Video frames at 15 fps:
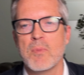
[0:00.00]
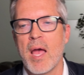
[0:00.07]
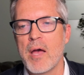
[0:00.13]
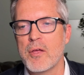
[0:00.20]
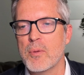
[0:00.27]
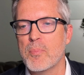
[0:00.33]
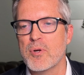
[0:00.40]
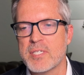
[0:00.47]
how
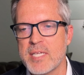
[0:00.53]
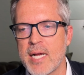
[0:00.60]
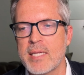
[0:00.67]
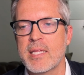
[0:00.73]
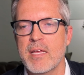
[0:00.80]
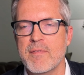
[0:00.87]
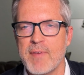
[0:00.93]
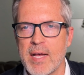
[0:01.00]
you protect
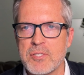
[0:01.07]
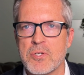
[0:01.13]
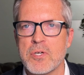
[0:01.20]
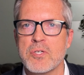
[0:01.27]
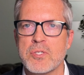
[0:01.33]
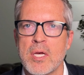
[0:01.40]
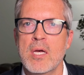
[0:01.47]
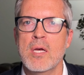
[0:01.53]
the
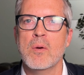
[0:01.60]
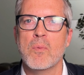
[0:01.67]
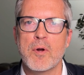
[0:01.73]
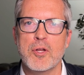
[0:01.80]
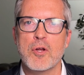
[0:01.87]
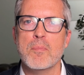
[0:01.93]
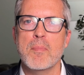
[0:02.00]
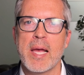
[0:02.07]
investors when
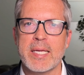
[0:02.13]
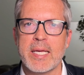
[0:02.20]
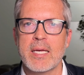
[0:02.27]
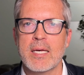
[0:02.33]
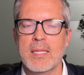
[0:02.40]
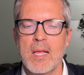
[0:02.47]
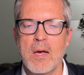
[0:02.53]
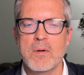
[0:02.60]
you're making
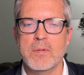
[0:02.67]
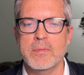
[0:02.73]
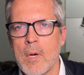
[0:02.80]
a loan.